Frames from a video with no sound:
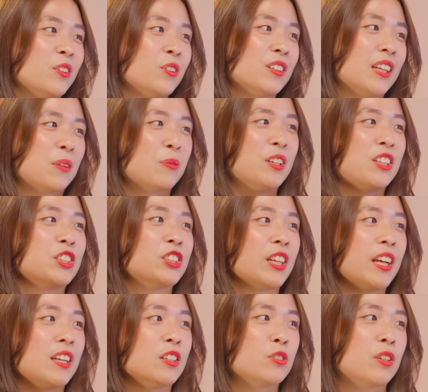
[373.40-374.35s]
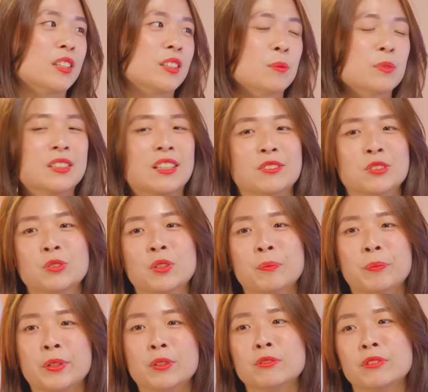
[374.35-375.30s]
you know, like want to share and try some stuff, so the
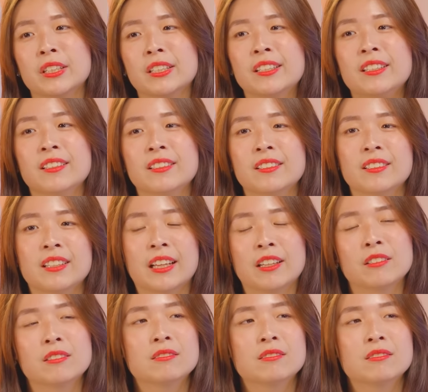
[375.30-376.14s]
bill really like